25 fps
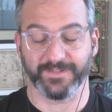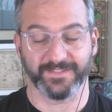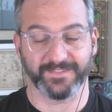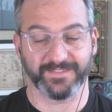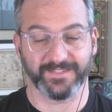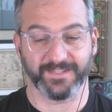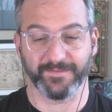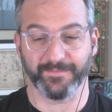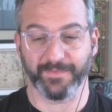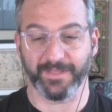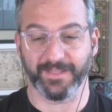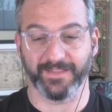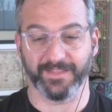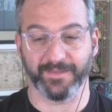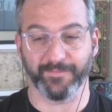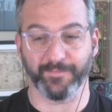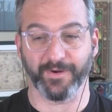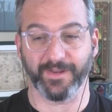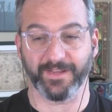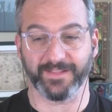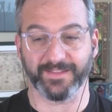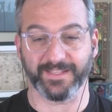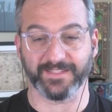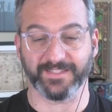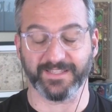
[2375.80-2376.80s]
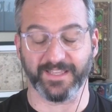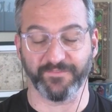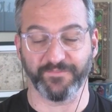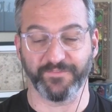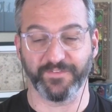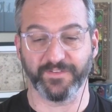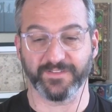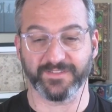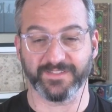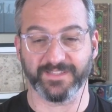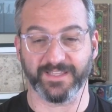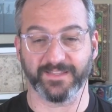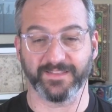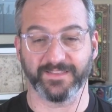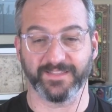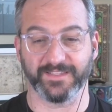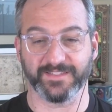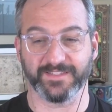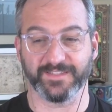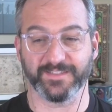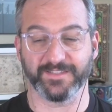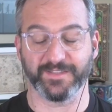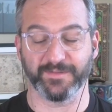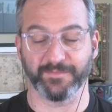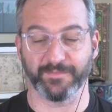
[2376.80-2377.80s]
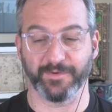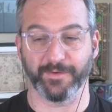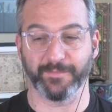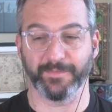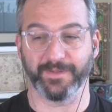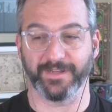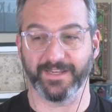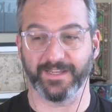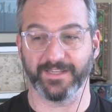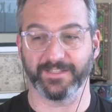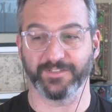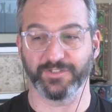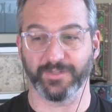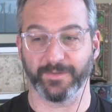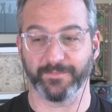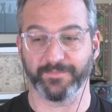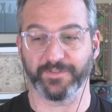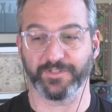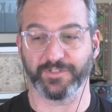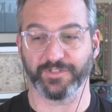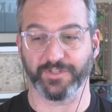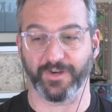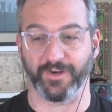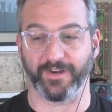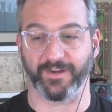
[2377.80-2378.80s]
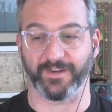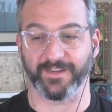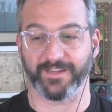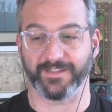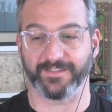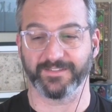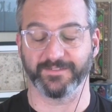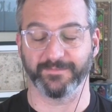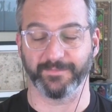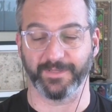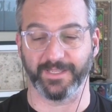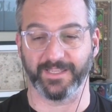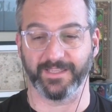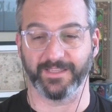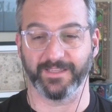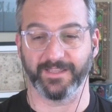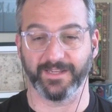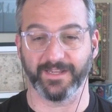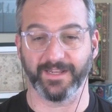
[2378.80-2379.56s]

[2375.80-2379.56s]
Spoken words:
what I said in my limerick. It feels like this is the moment it jumped the shark to me.